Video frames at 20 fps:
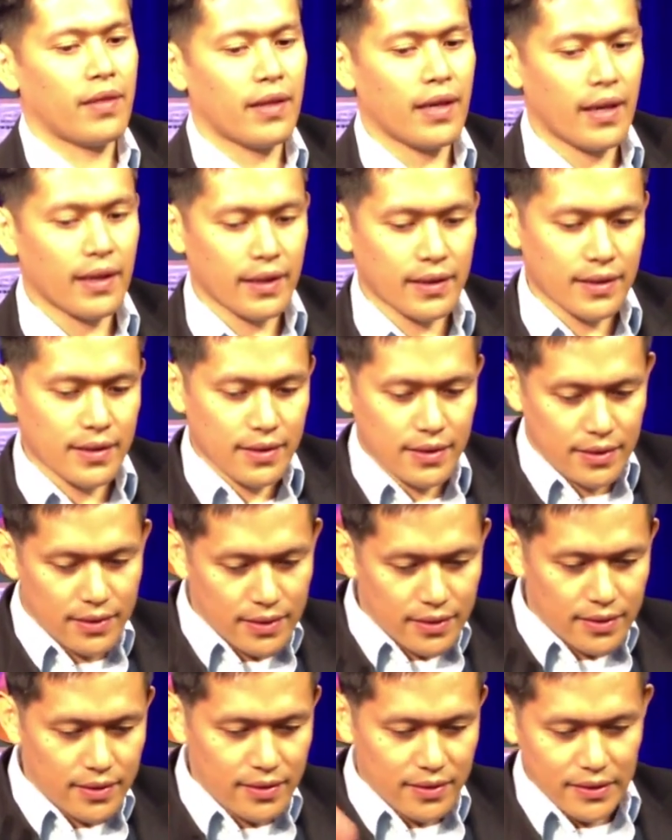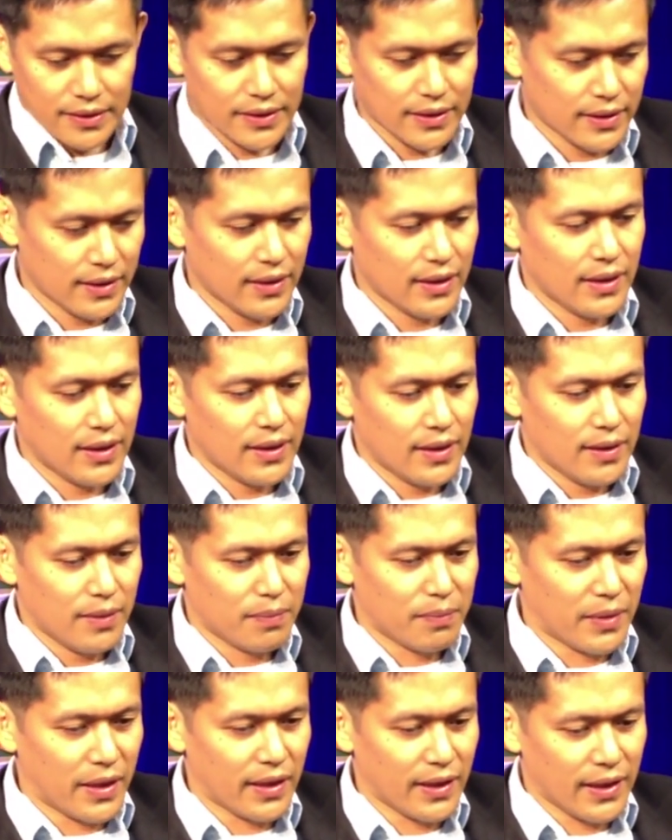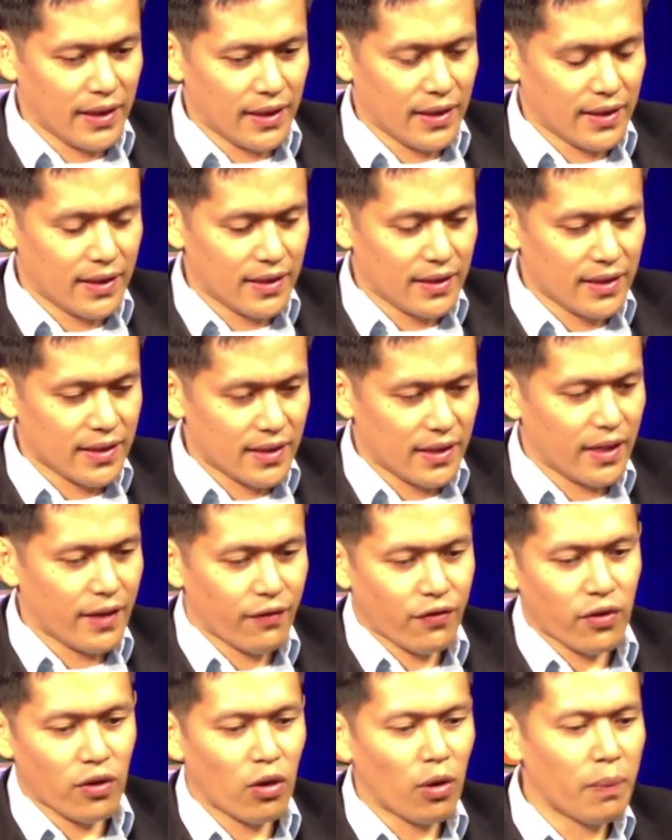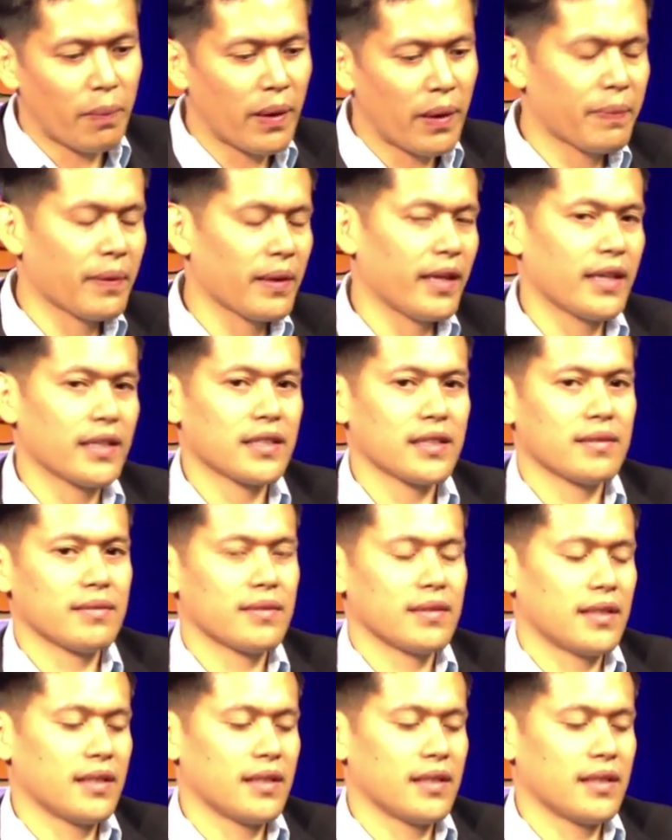That it's really designed for the whole population.